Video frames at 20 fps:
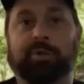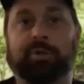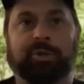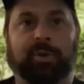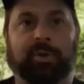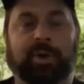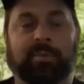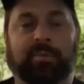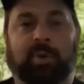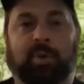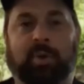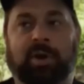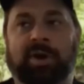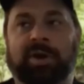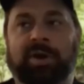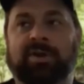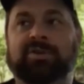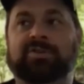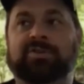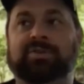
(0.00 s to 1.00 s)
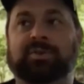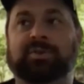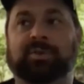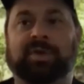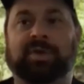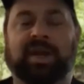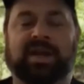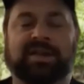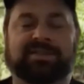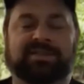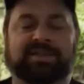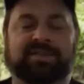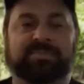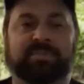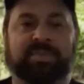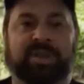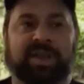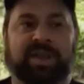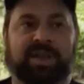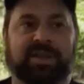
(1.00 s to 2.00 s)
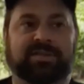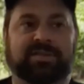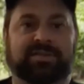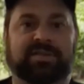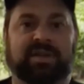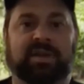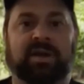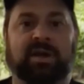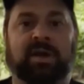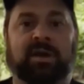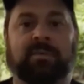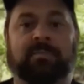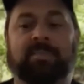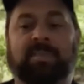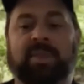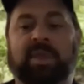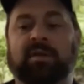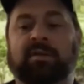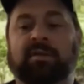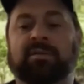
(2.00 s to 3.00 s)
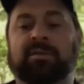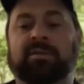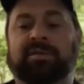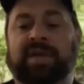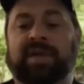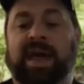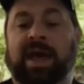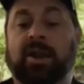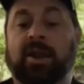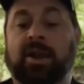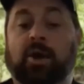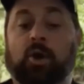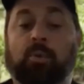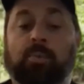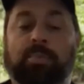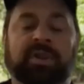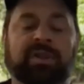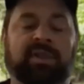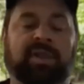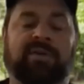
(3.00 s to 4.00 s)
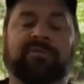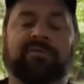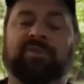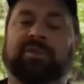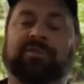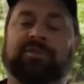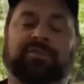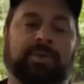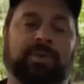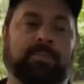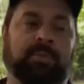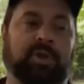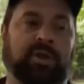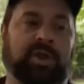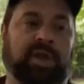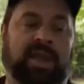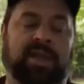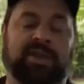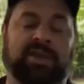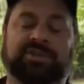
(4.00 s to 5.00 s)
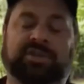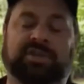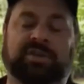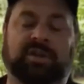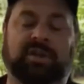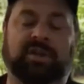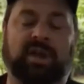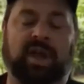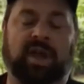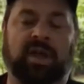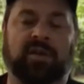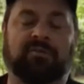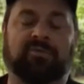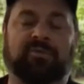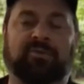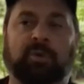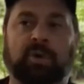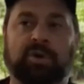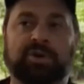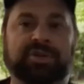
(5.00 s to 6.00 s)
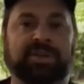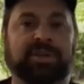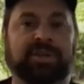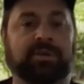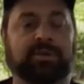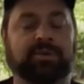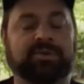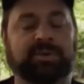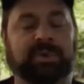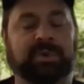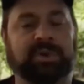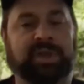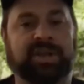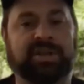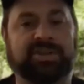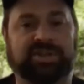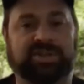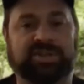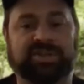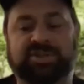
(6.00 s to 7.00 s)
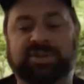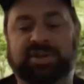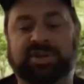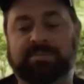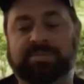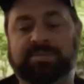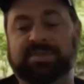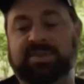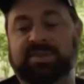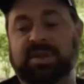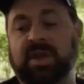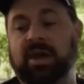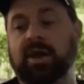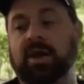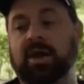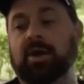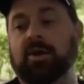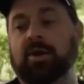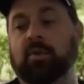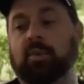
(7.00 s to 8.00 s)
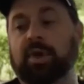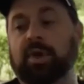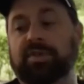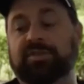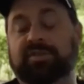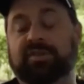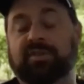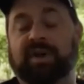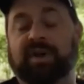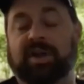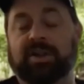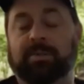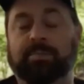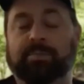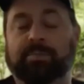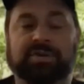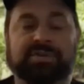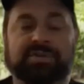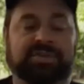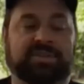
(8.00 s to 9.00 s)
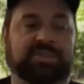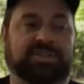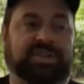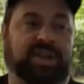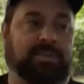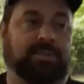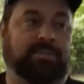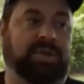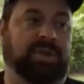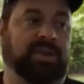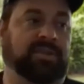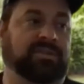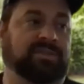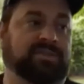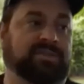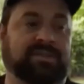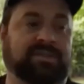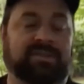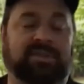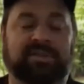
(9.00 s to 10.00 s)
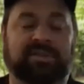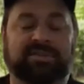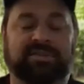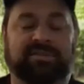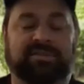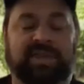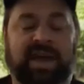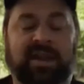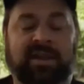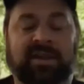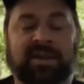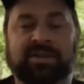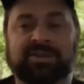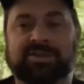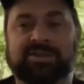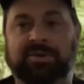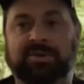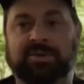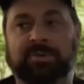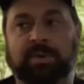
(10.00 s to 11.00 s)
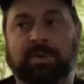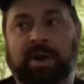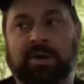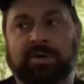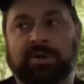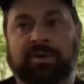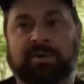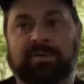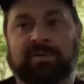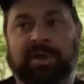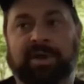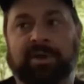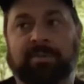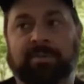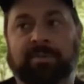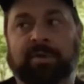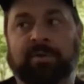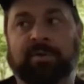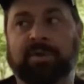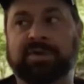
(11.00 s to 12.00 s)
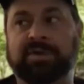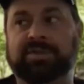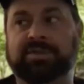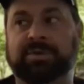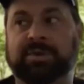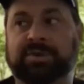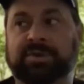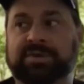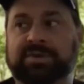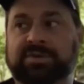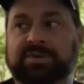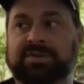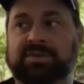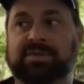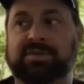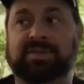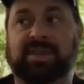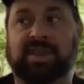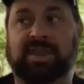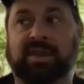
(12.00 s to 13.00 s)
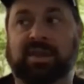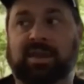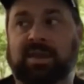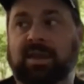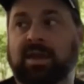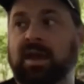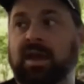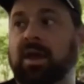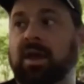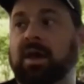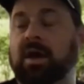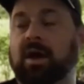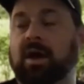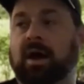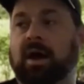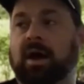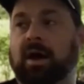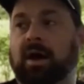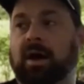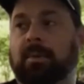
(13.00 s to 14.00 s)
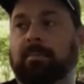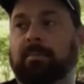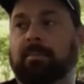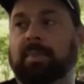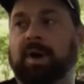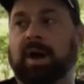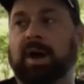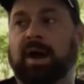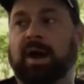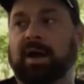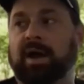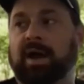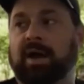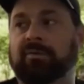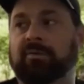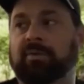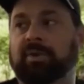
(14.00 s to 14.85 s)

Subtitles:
are important. Tool has its place. That open level of communication and forging those relationships with developers and champions and things of that nature throughout your development resources is key. I